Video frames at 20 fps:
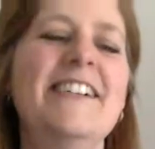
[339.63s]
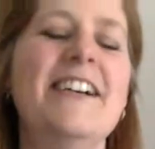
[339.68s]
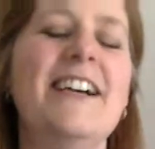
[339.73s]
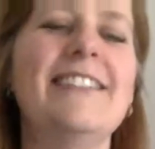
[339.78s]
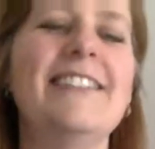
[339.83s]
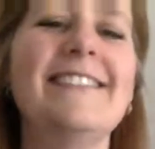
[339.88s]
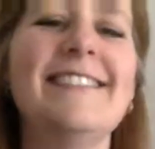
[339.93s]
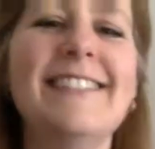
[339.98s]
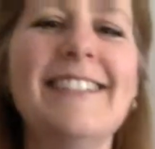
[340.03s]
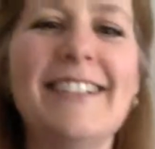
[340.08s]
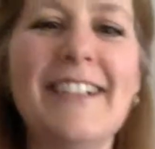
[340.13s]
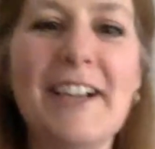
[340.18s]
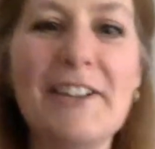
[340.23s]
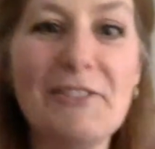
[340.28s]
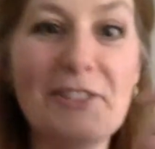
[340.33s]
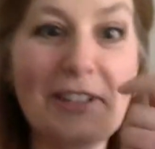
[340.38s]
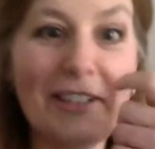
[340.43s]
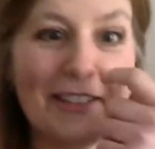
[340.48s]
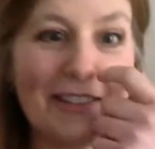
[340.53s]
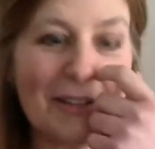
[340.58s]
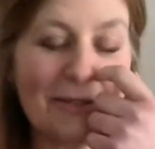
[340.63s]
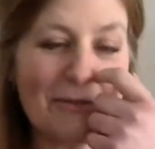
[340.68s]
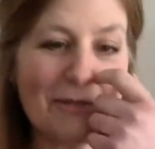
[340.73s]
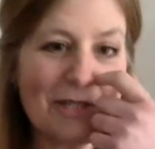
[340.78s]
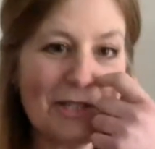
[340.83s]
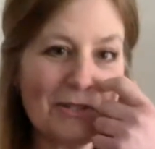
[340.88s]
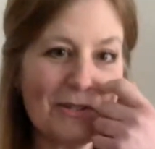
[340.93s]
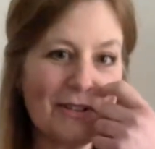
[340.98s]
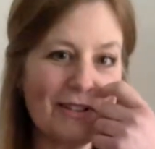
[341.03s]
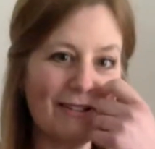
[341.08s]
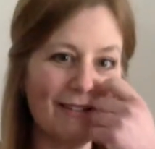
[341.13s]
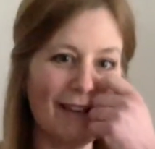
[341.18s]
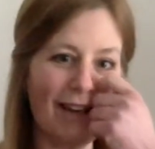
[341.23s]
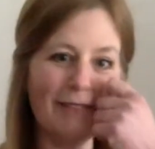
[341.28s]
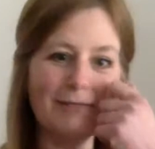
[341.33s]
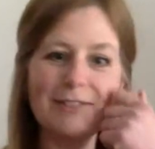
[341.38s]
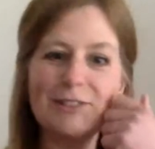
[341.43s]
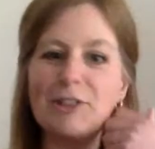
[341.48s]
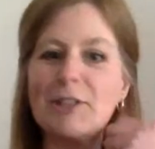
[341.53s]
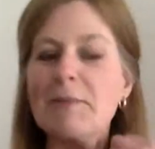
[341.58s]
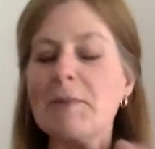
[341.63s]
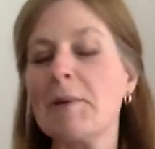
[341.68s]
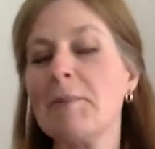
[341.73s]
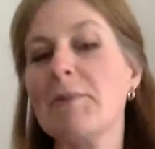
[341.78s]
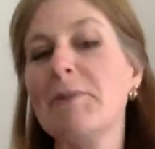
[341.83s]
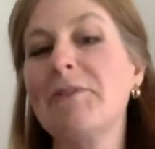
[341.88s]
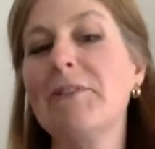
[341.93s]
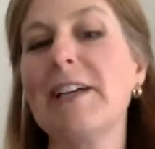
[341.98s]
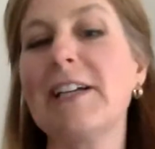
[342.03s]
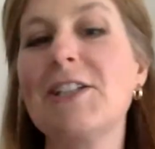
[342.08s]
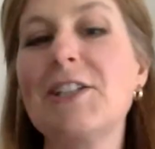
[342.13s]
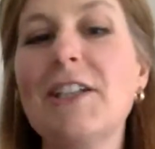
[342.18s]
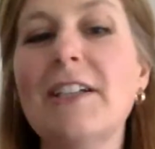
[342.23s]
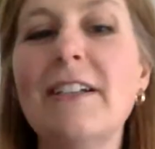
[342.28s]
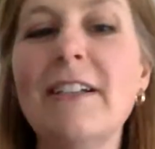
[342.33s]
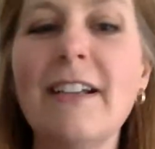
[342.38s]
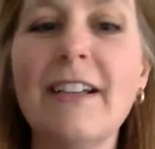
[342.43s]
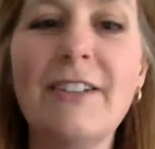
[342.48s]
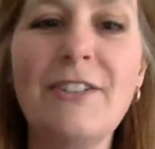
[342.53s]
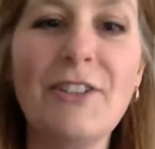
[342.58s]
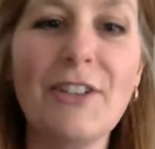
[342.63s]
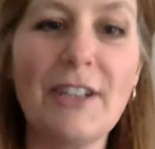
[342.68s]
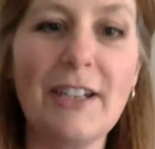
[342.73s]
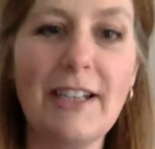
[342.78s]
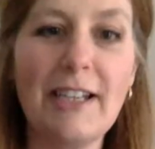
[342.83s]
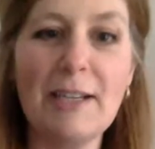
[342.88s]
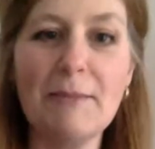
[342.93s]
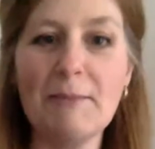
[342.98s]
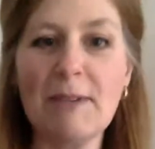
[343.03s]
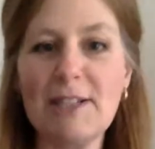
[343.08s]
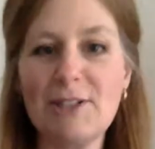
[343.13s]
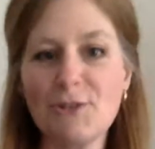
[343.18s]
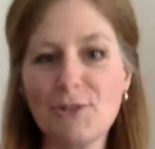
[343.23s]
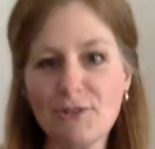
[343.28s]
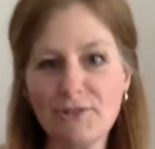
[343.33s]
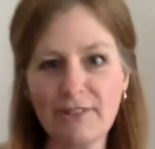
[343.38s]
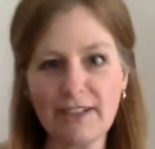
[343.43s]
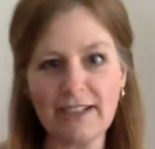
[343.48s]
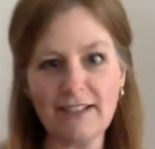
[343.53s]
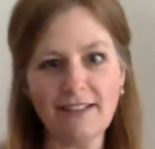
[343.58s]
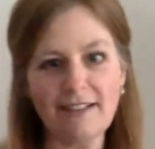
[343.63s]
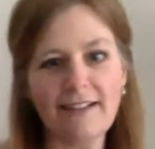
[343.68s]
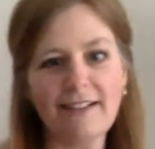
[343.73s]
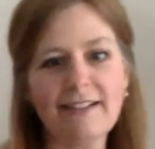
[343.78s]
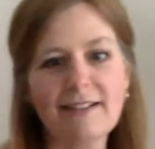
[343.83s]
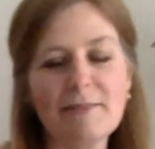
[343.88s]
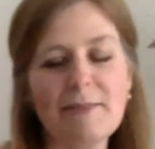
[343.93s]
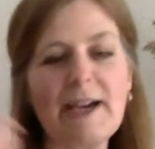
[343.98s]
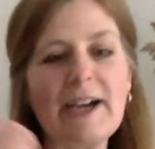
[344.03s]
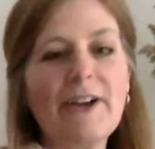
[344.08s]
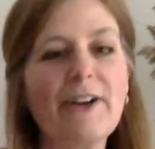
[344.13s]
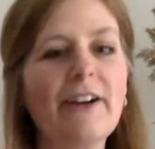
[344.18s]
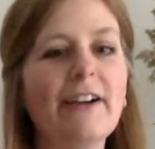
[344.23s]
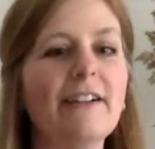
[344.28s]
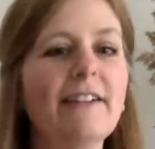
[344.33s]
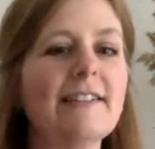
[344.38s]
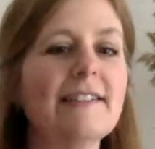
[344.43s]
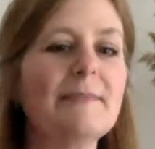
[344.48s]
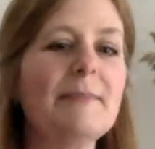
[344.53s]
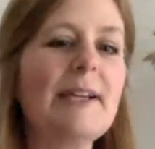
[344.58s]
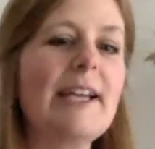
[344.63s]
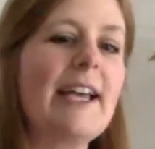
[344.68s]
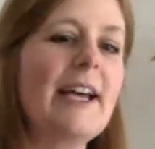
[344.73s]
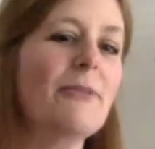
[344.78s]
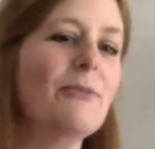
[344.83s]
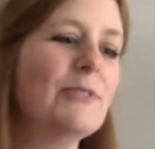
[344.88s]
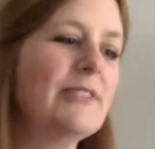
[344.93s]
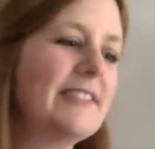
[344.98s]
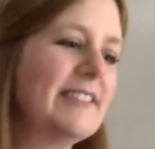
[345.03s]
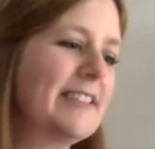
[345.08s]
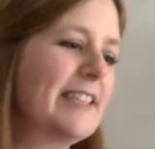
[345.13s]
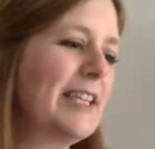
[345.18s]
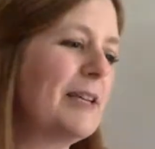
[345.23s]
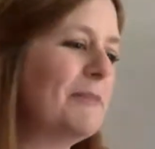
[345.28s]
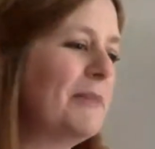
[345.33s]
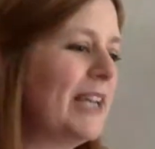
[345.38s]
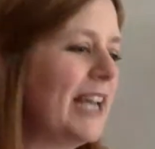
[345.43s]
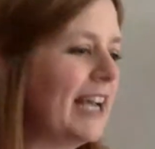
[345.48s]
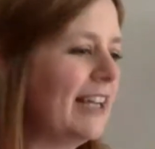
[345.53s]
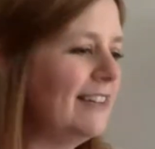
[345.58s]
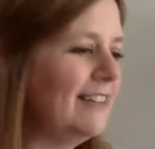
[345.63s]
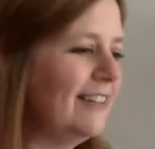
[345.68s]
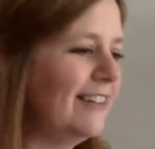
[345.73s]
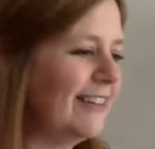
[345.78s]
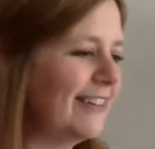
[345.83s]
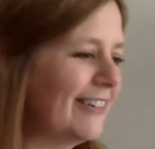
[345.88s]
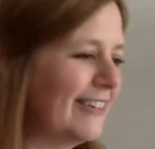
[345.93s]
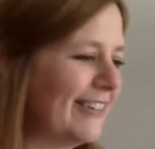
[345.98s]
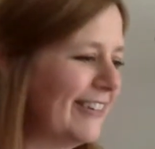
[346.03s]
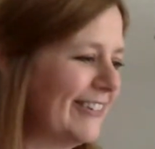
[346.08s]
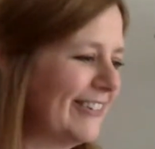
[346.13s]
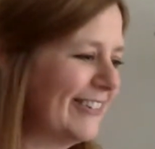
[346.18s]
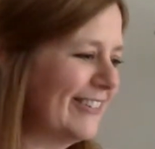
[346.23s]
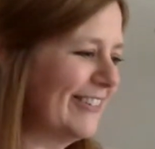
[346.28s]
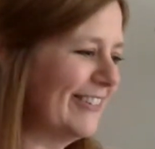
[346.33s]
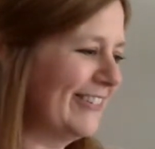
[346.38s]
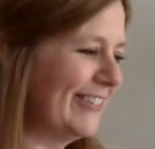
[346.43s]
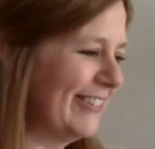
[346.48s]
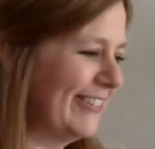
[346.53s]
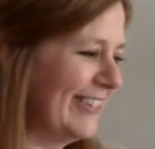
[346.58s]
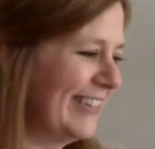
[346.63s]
Isn't it ironic that we're doing a live stream on perfection and you can hear my door rattling in the background because my cat wants to come in? Hello.